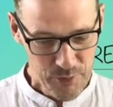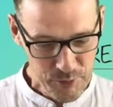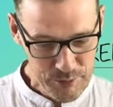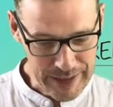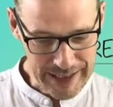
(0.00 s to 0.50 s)

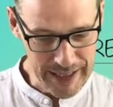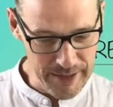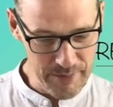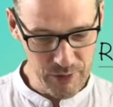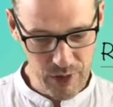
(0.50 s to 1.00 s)
me
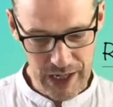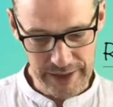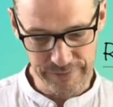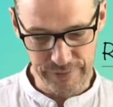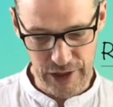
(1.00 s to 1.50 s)
and my
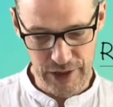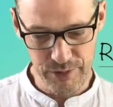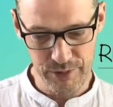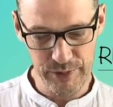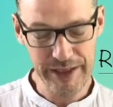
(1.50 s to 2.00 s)
wife,
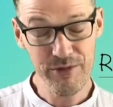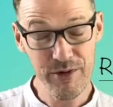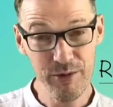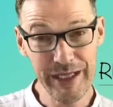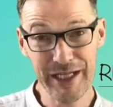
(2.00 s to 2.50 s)
uh, we,
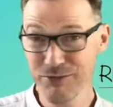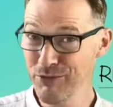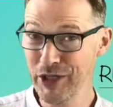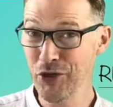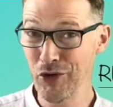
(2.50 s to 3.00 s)
re- we
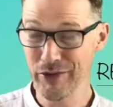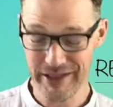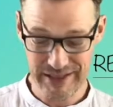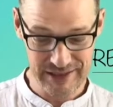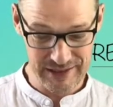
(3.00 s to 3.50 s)
can recall
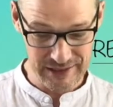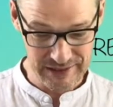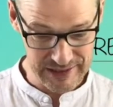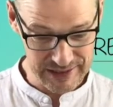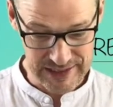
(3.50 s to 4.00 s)
this
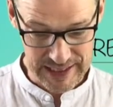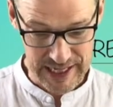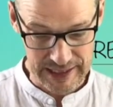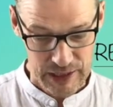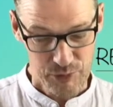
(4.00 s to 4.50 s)
to, to this
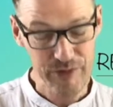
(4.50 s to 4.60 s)
day.